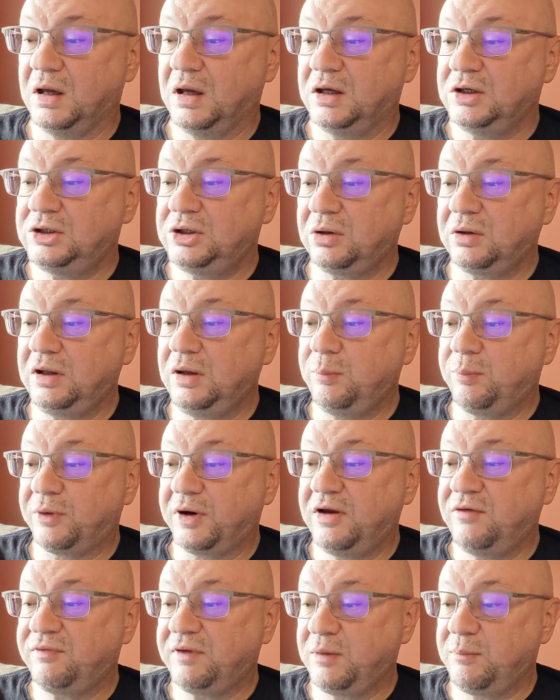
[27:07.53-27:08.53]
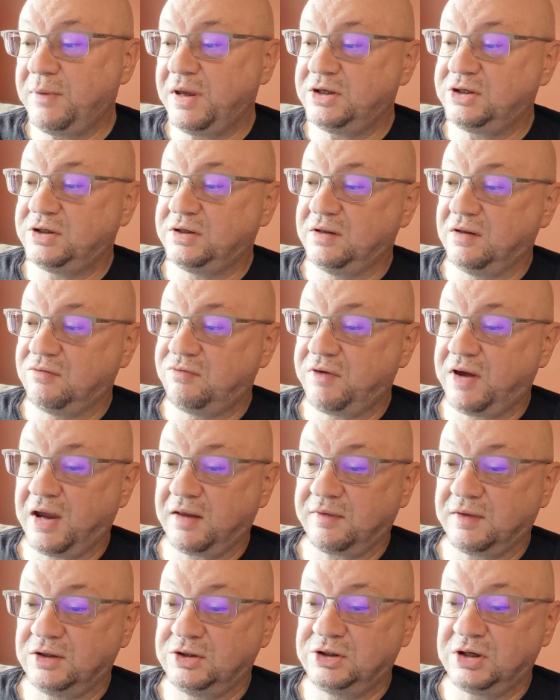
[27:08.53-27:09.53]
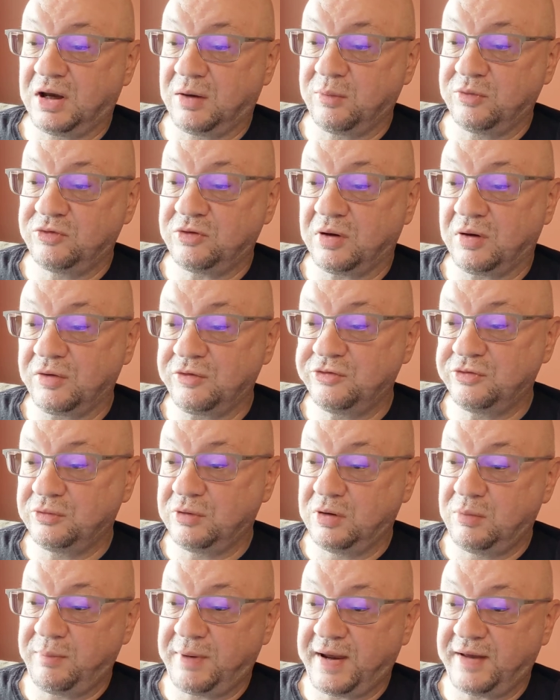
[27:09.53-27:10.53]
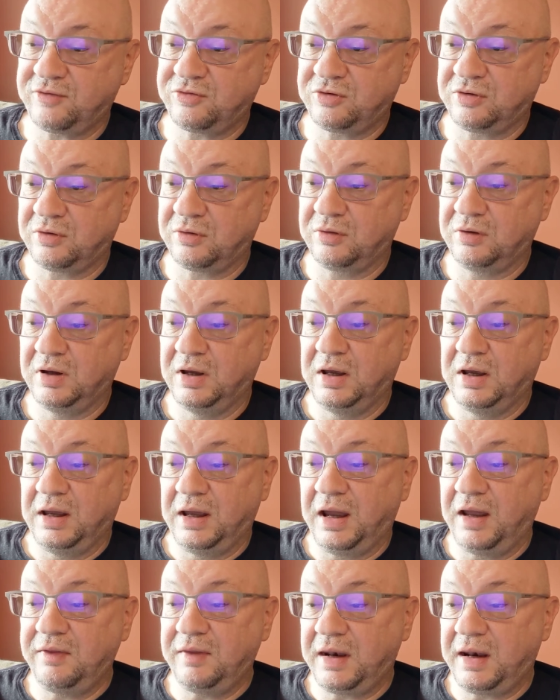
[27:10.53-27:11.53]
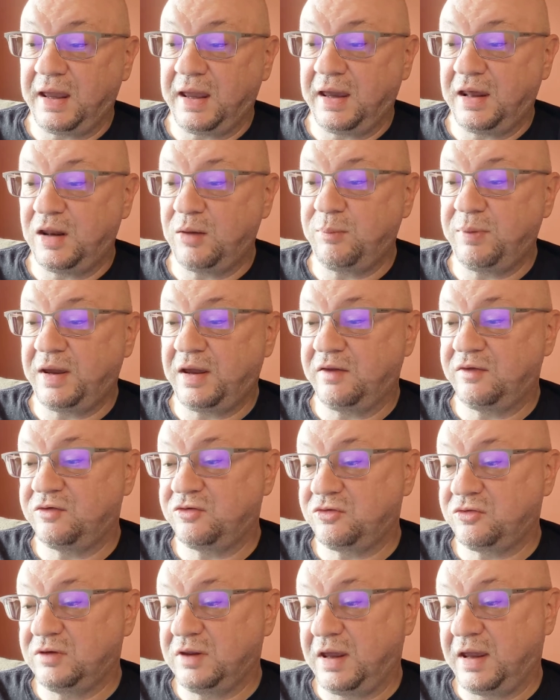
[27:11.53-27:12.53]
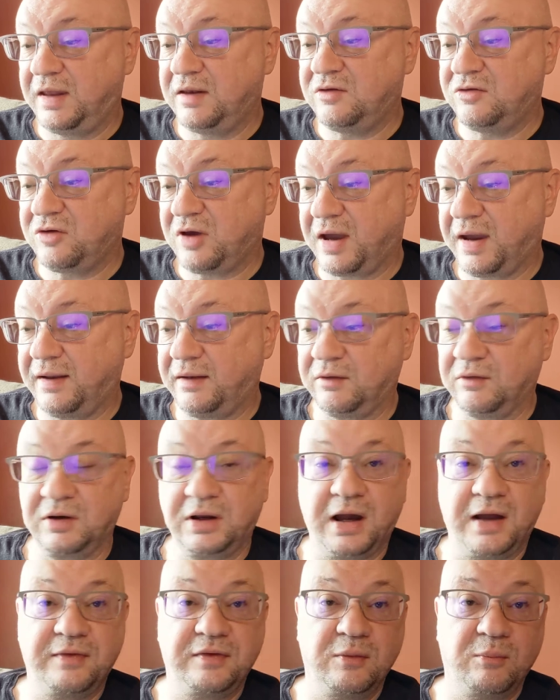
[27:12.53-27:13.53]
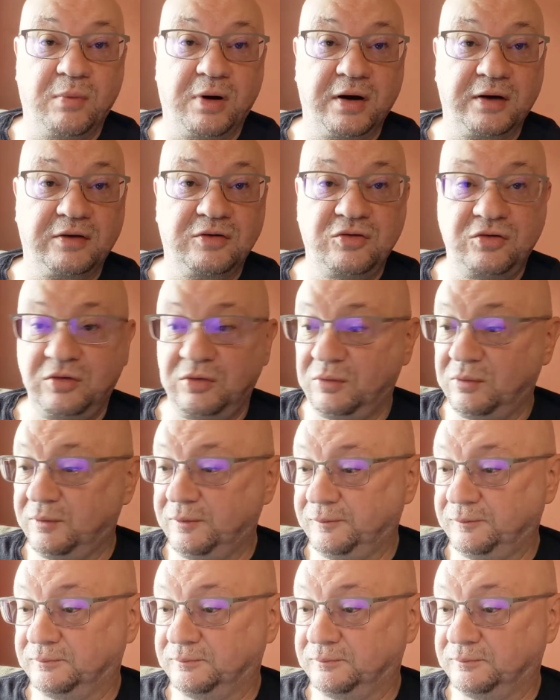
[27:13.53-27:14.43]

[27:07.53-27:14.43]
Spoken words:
She only briefly mentioned the fact that John was also an ambassador and that Annabeth and Tyler got the mark too.